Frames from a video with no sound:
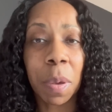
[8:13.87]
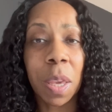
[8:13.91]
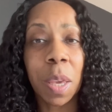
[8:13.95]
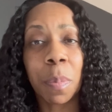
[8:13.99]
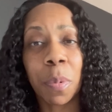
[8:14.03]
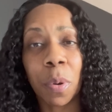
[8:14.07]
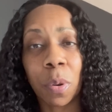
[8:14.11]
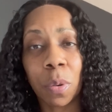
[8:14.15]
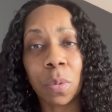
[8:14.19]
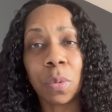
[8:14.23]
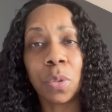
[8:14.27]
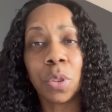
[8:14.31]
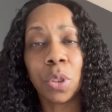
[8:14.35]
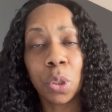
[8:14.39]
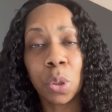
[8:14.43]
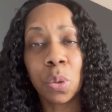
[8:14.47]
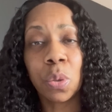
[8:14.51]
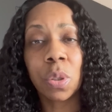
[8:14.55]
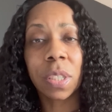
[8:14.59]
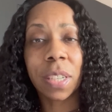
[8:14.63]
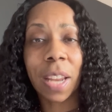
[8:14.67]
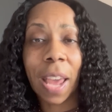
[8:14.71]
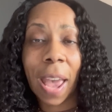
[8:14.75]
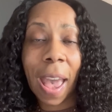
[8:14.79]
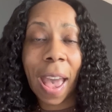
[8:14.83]
people
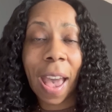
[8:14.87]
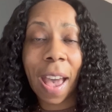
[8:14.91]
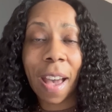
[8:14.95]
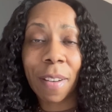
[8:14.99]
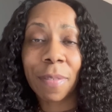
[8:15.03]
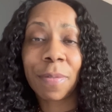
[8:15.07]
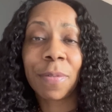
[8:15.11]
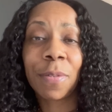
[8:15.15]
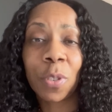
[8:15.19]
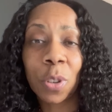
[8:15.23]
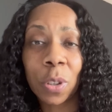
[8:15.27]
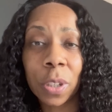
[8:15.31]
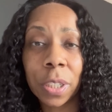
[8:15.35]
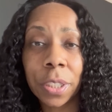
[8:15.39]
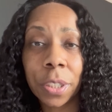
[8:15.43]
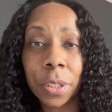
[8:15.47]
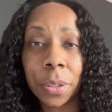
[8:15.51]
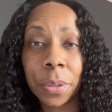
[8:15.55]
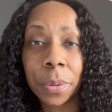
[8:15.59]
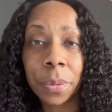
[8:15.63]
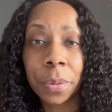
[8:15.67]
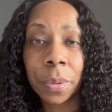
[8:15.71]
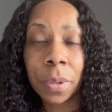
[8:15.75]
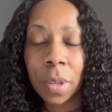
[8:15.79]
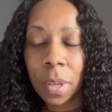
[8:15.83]
used to have for
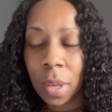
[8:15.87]
you.